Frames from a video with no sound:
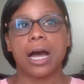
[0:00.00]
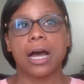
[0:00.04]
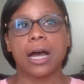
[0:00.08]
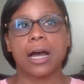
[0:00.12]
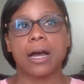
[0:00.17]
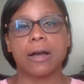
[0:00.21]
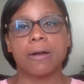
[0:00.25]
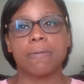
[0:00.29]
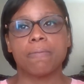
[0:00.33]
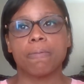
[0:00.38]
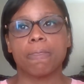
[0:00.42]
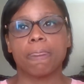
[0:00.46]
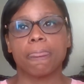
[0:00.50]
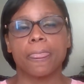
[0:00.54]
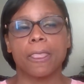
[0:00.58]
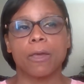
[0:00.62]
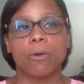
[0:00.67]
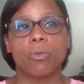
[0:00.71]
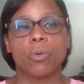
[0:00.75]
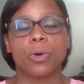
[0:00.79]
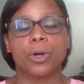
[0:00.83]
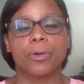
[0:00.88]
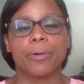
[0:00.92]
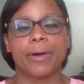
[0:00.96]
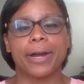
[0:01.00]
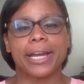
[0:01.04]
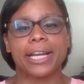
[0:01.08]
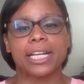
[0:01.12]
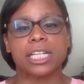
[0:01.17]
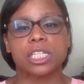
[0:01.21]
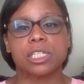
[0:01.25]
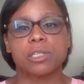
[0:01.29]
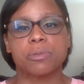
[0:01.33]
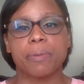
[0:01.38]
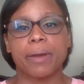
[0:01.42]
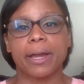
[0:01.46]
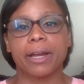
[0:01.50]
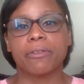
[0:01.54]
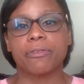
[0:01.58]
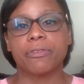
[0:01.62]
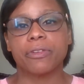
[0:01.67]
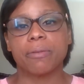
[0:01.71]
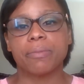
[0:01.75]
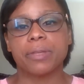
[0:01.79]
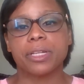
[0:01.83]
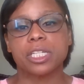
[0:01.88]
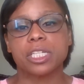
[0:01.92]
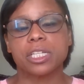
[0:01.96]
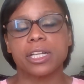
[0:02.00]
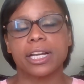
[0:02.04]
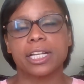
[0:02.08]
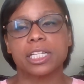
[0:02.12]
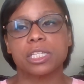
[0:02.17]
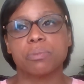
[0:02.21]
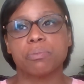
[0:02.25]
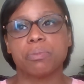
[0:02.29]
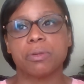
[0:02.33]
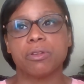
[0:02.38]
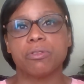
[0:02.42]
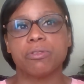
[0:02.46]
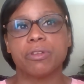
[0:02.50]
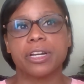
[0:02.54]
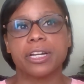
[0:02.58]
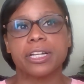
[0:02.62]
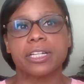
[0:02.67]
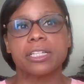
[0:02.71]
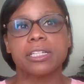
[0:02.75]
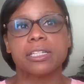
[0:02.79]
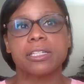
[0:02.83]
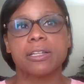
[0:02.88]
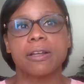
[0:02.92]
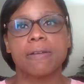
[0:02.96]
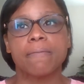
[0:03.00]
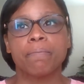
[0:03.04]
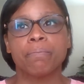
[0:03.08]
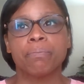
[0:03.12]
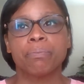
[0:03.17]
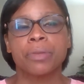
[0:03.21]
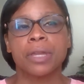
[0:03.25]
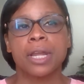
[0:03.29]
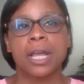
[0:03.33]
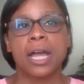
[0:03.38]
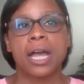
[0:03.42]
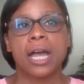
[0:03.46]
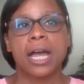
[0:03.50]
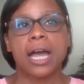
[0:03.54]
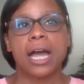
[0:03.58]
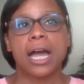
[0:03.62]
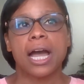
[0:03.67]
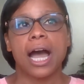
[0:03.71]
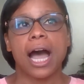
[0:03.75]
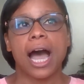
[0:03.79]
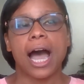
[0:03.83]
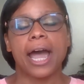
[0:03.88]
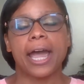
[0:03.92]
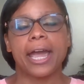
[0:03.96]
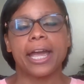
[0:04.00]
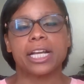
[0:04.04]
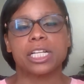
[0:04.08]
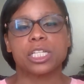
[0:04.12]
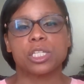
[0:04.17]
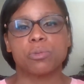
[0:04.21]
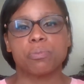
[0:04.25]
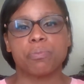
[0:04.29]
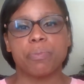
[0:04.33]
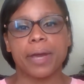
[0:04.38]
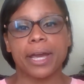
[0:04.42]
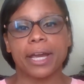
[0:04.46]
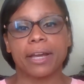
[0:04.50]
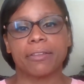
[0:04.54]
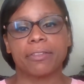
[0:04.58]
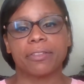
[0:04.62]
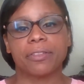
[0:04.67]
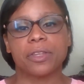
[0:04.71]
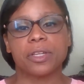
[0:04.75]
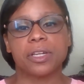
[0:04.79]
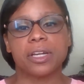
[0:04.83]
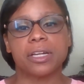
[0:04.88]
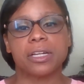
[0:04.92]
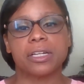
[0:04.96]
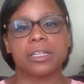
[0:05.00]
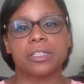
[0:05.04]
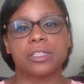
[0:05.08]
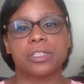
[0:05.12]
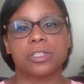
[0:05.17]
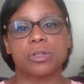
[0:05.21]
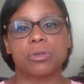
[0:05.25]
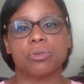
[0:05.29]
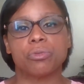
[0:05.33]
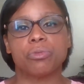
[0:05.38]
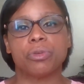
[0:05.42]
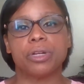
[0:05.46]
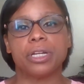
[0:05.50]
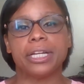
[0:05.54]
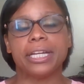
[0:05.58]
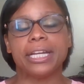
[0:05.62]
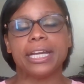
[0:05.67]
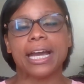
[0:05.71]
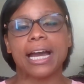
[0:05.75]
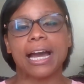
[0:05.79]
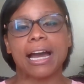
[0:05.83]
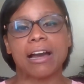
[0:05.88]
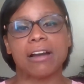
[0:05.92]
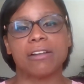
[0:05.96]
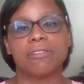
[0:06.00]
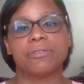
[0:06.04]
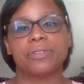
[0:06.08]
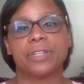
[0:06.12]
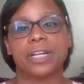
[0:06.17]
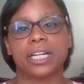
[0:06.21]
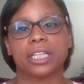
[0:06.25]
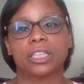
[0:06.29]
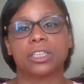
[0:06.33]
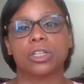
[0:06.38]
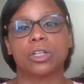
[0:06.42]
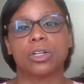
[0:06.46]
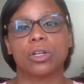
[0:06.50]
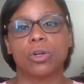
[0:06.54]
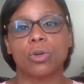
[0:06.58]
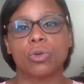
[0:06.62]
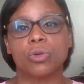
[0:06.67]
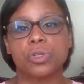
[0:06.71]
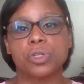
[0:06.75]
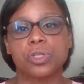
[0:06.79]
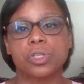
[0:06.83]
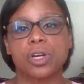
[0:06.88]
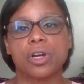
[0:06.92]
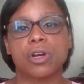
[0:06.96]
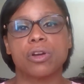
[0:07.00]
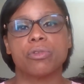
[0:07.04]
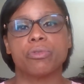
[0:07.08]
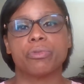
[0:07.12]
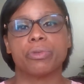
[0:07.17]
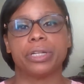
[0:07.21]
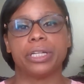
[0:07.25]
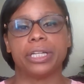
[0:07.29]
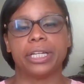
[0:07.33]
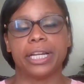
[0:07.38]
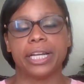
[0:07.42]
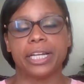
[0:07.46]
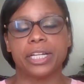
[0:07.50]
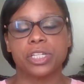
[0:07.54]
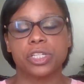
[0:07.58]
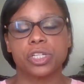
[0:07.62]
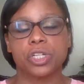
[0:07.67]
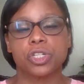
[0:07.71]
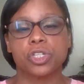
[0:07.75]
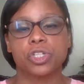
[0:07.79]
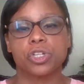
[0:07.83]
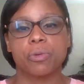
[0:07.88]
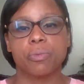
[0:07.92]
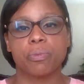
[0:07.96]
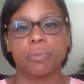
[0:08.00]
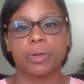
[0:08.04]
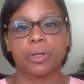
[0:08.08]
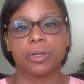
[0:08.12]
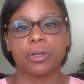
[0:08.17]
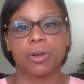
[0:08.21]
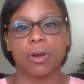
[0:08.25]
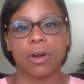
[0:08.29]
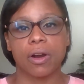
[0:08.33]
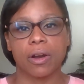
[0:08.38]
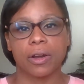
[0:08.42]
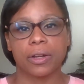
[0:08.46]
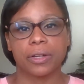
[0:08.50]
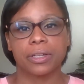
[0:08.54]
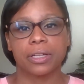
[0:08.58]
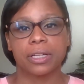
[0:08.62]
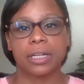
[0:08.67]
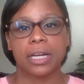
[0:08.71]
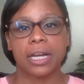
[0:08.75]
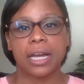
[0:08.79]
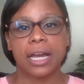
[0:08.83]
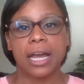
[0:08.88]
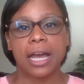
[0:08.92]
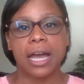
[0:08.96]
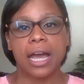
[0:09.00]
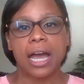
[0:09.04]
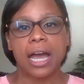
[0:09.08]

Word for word: Um, what do I expect from this experience? I expect to really have that closer relationship with God.